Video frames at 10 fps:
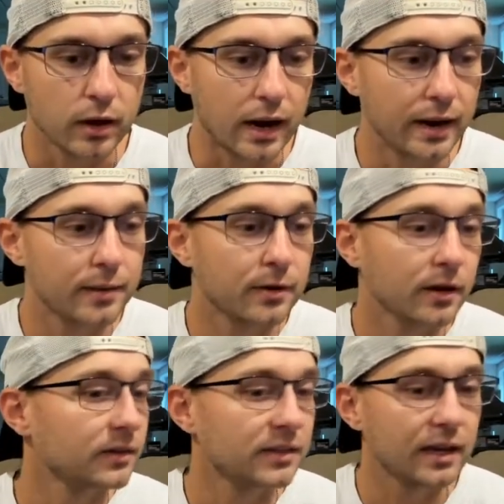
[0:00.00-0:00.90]
I am
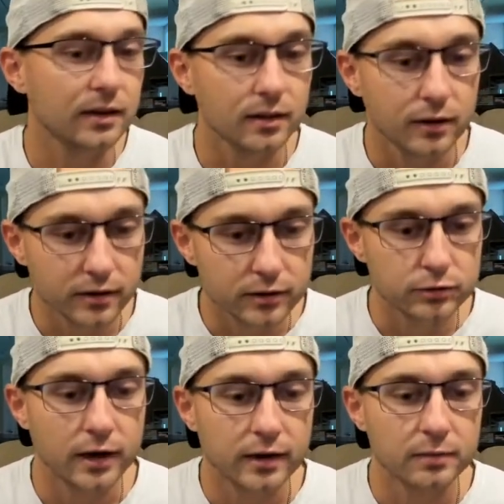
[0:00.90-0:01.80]
going to take a look at
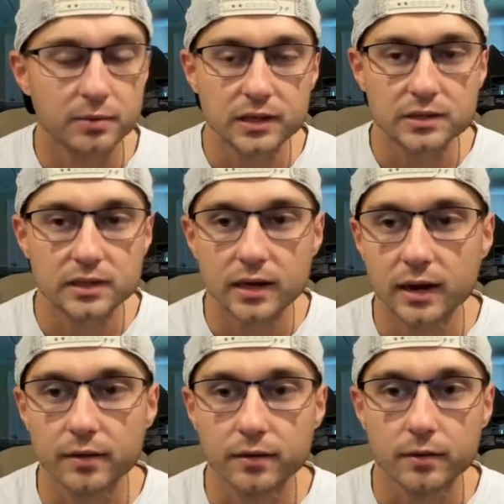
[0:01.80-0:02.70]
trying to piece
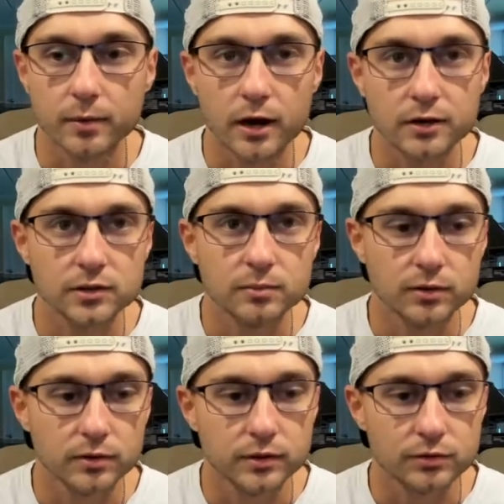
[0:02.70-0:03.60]
together the Boston
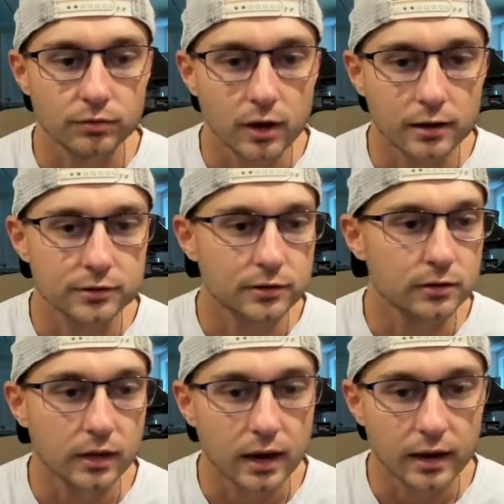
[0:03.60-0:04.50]
Bruins roster
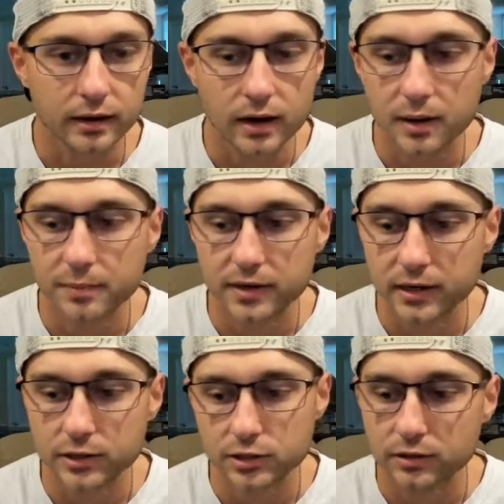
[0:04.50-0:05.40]
and line
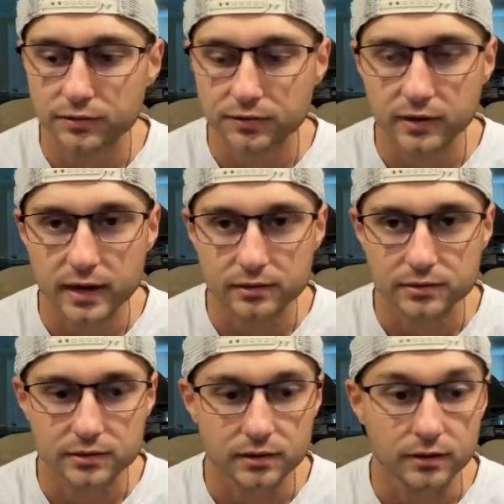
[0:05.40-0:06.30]
combinations for
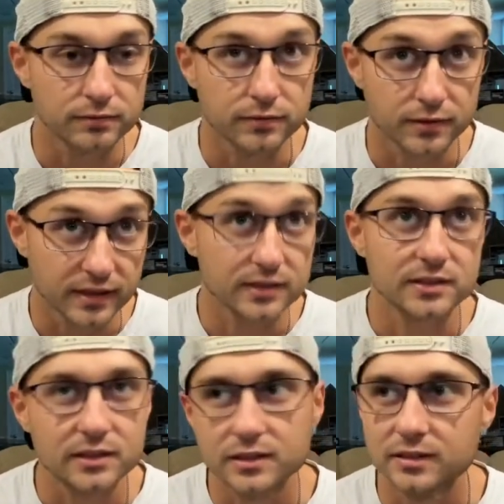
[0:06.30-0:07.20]
this
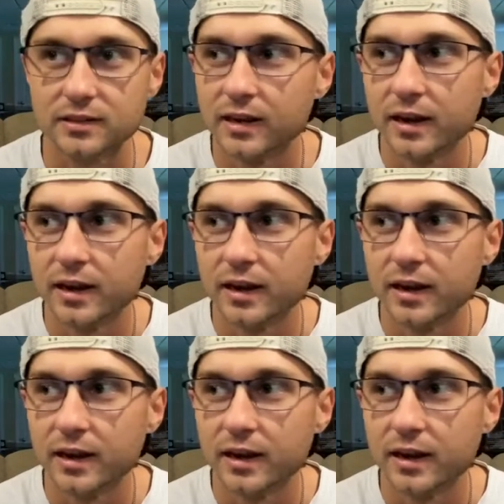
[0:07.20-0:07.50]
season.